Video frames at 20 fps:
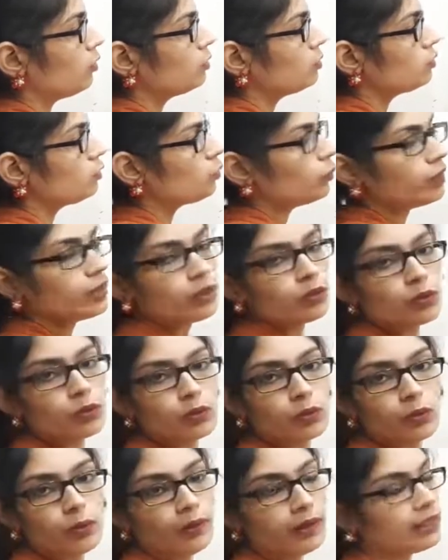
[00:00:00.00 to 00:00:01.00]
2 into
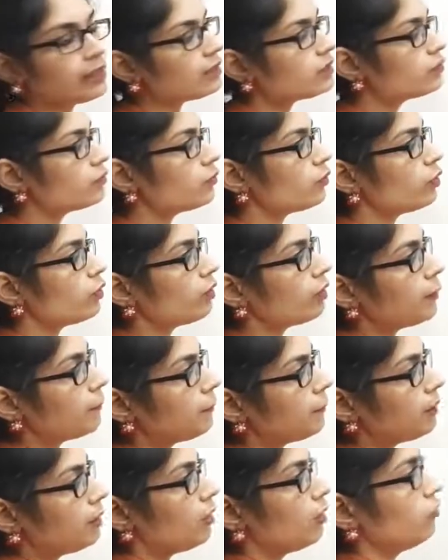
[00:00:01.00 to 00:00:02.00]
2 it is 4. Number
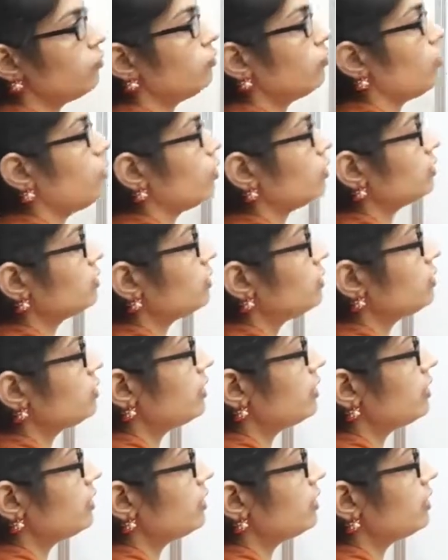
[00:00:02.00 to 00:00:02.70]
of oxygen